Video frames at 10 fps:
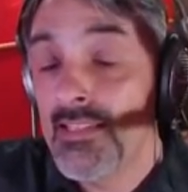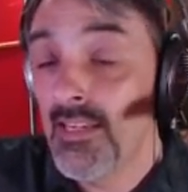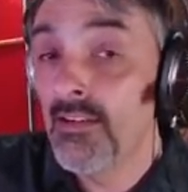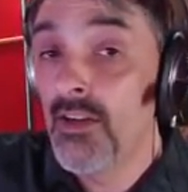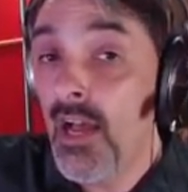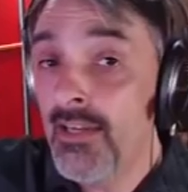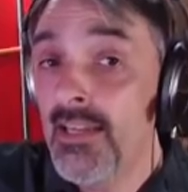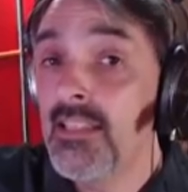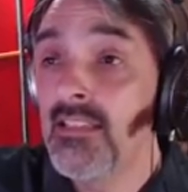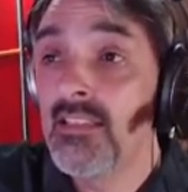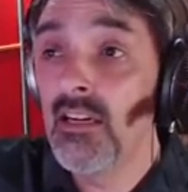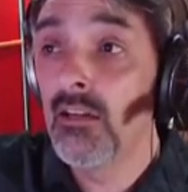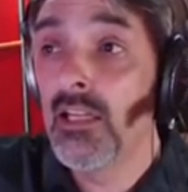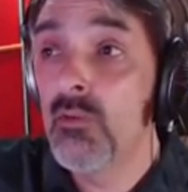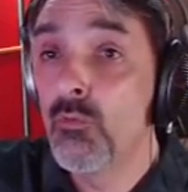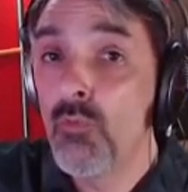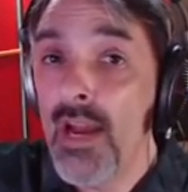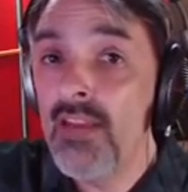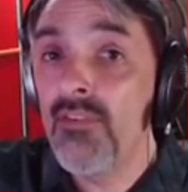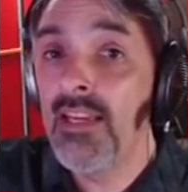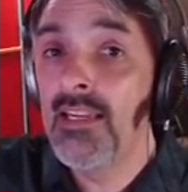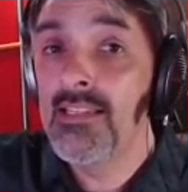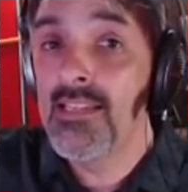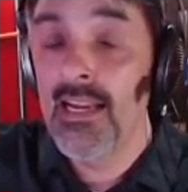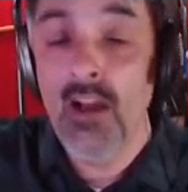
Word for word: and they're not necessarily raving and saying,